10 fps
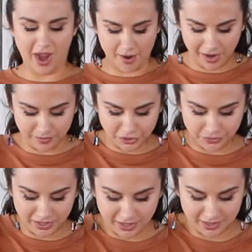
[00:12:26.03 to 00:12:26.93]
How I would
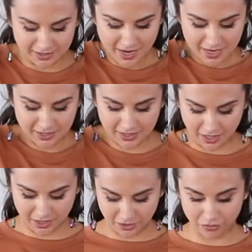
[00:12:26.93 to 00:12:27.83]
do it is
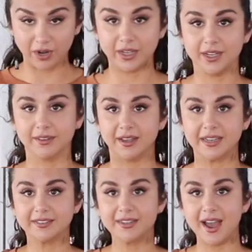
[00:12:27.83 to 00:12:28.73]
tuck it right in
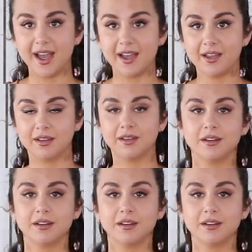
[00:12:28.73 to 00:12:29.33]
like that,